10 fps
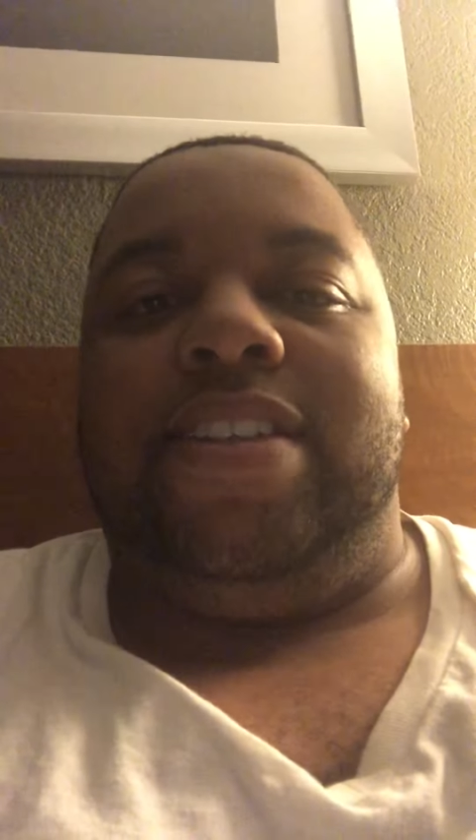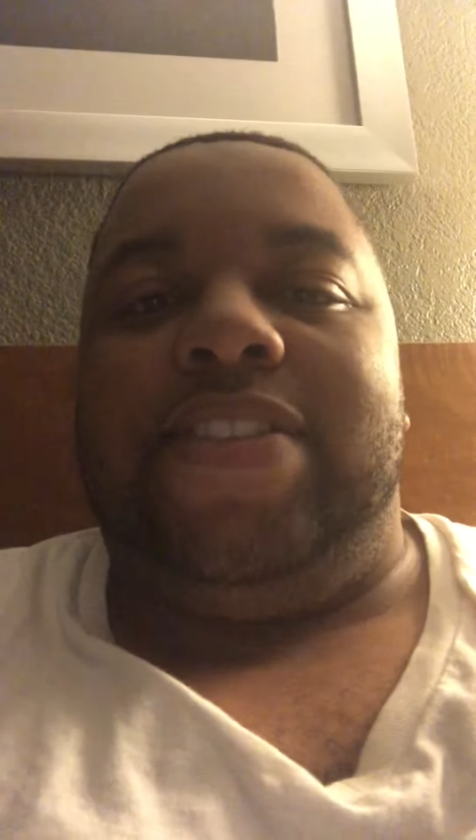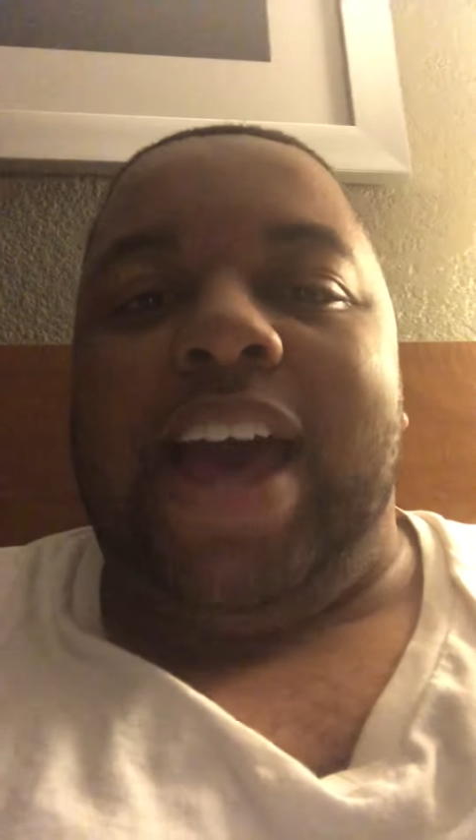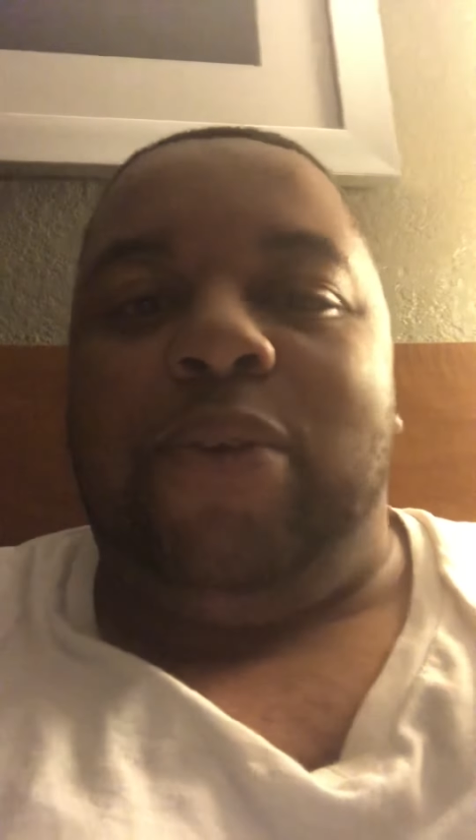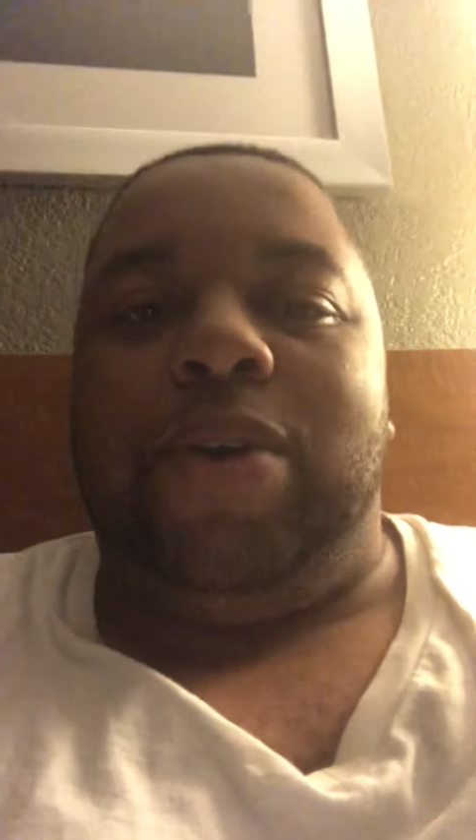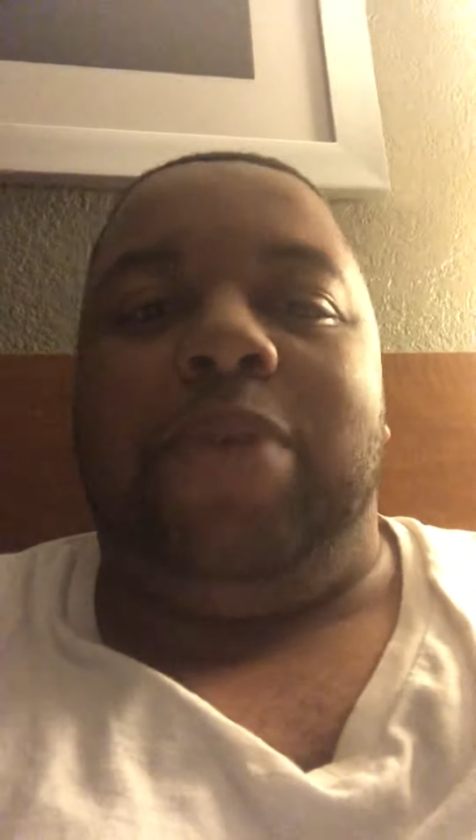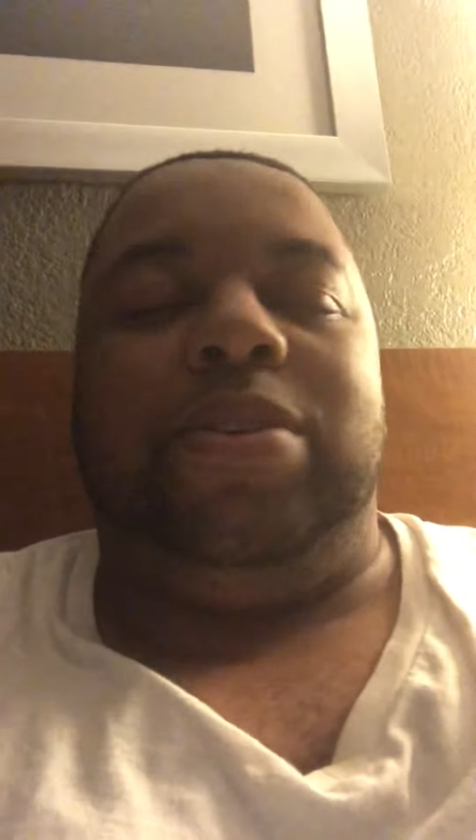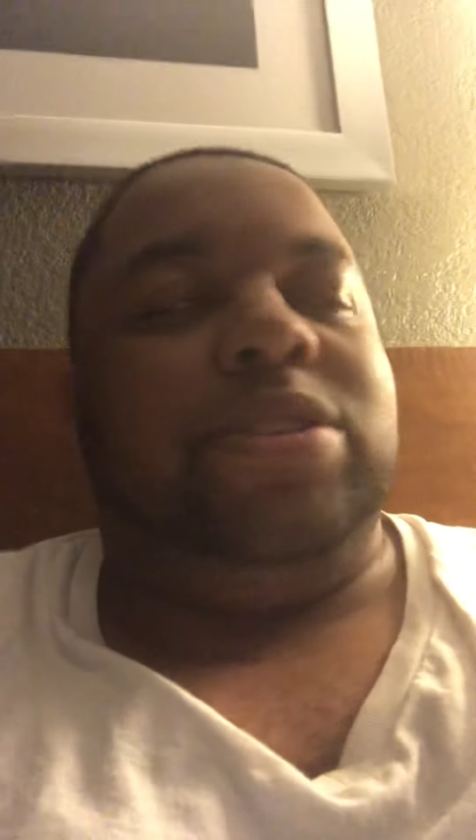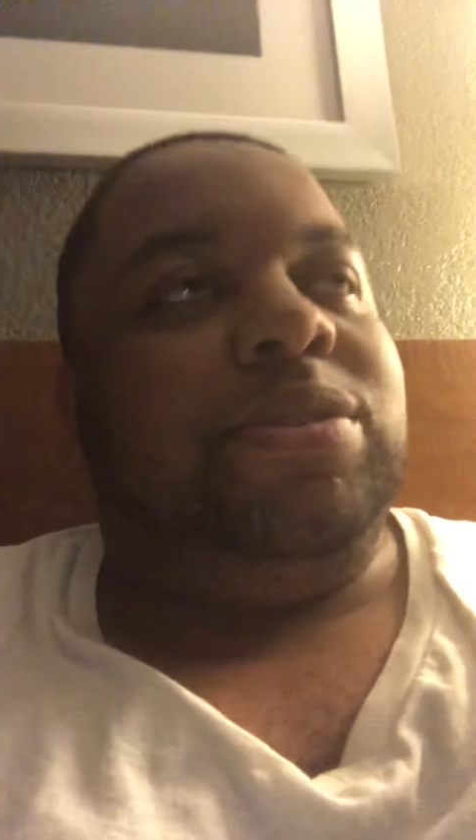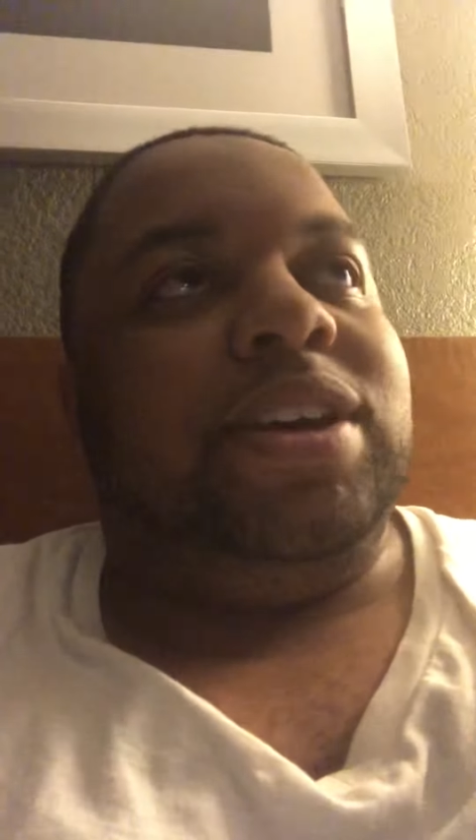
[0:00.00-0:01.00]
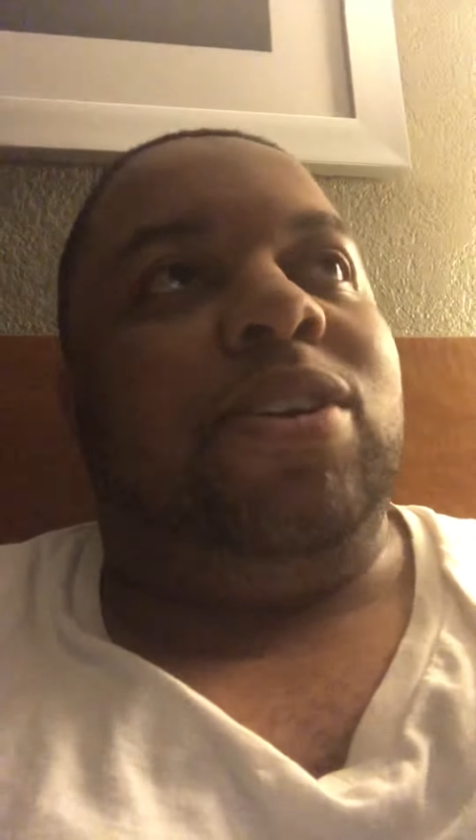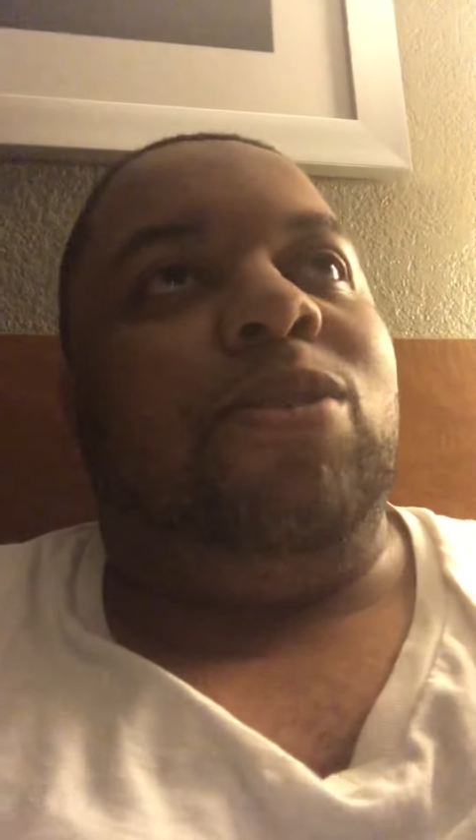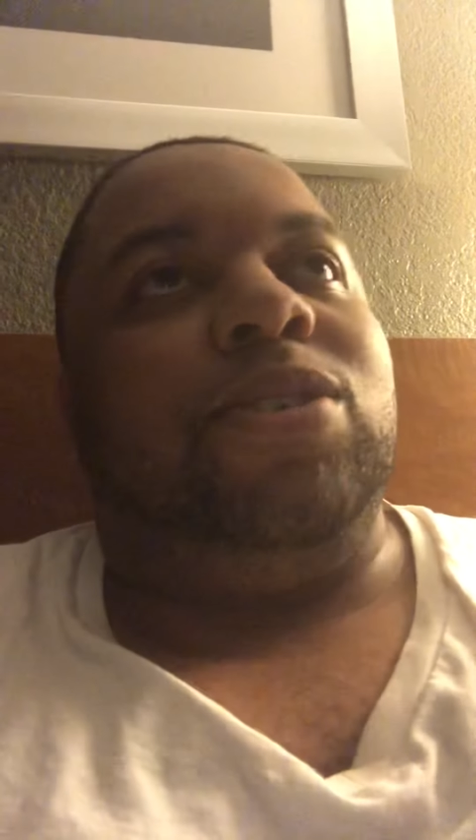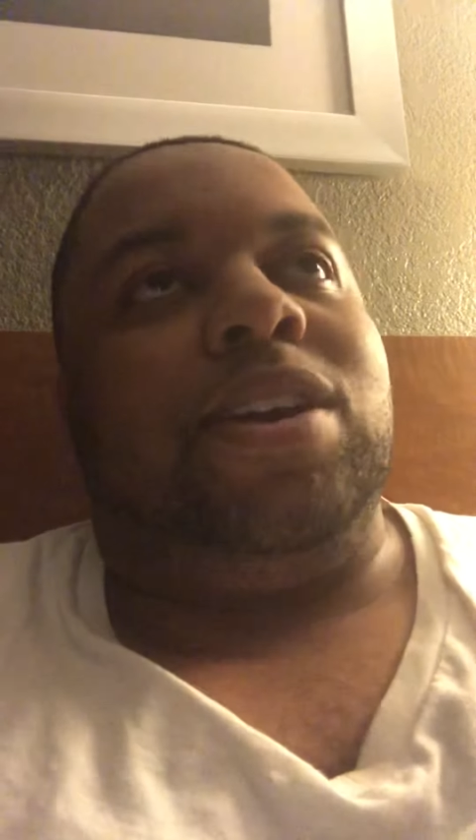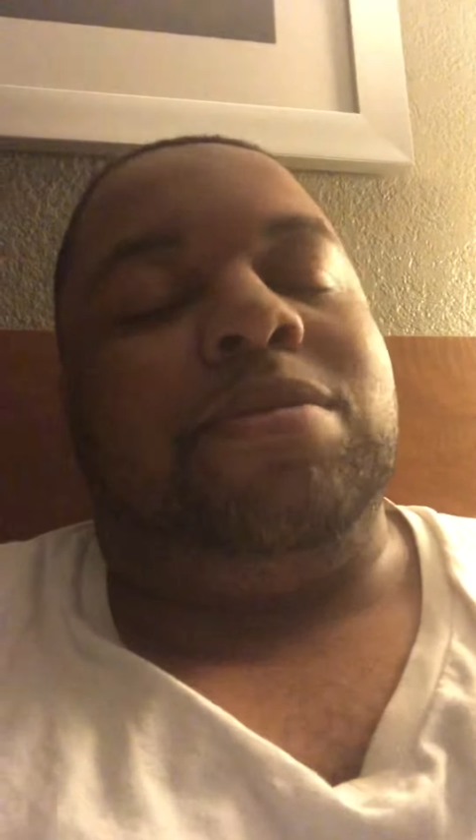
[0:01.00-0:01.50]
that way when you get
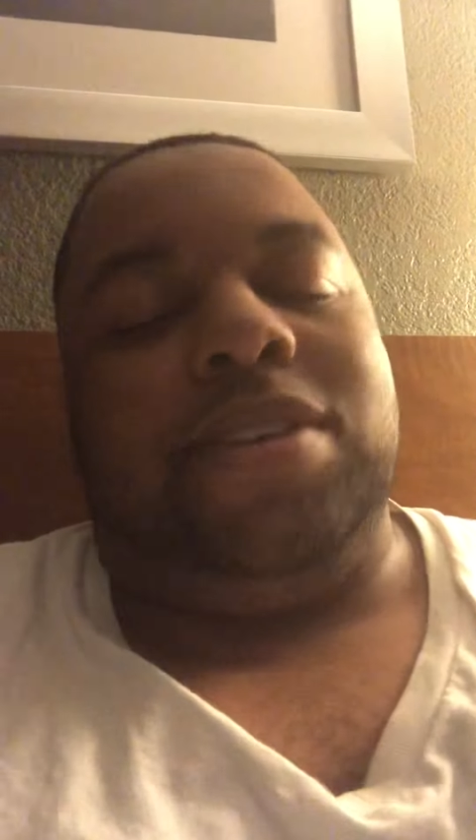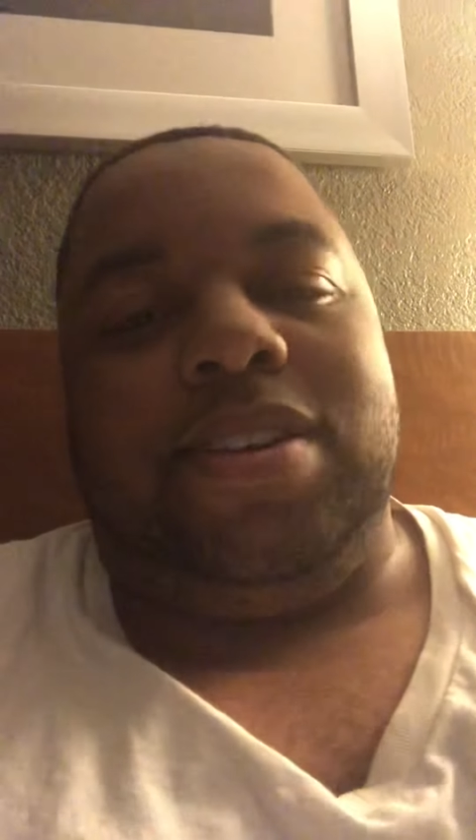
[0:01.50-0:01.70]
older